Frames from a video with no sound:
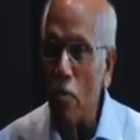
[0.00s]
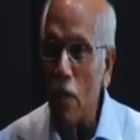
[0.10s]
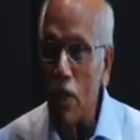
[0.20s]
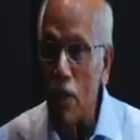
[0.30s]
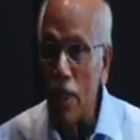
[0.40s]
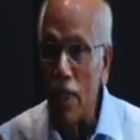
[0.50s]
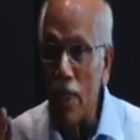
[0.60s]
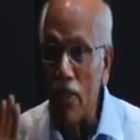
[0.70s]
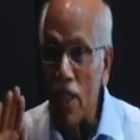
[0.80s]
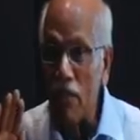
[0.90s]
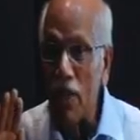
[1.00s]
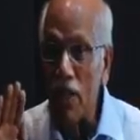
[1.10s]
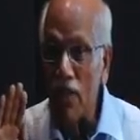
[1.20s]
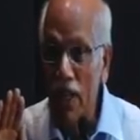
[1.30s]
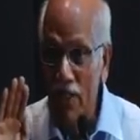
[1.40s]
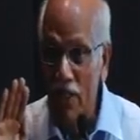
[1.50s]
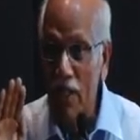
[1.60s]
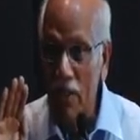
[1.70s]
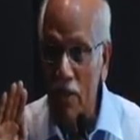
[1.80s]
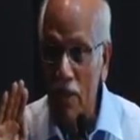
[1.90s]
But in this evening's
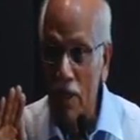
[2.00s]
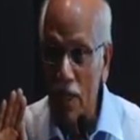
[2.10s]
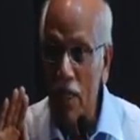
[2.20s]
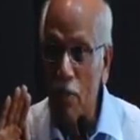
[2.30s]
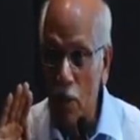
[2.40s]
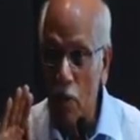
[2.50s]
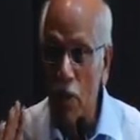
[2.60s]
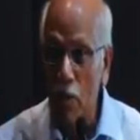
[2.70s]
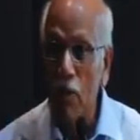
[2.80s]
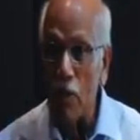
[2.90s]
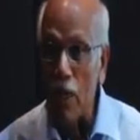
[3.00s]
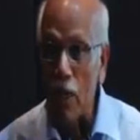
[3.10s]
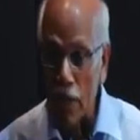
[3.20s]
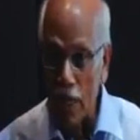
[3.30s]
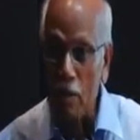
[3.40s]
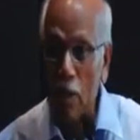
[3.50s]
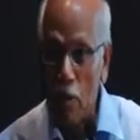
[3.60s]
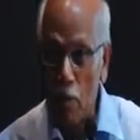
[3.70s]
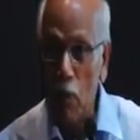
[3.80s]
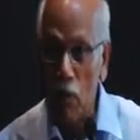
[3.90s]
lecture, it was arranged by
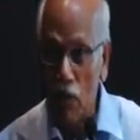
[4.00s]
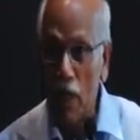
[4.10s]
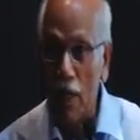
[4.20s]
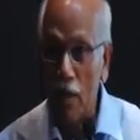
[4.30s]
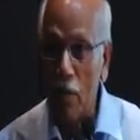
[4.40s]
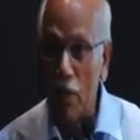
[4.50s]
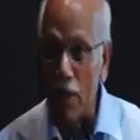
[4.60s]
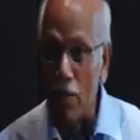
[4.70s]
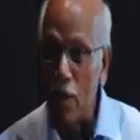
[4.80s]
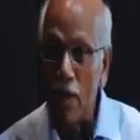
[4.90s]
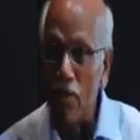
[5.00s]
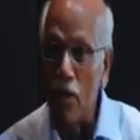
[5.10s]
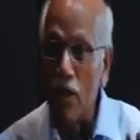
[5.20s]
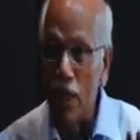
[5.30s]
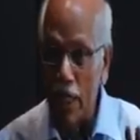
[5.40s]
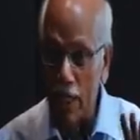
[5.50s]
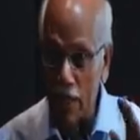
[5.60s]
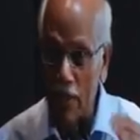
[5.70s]
Prabodh Charitable Trust, but it's not charity.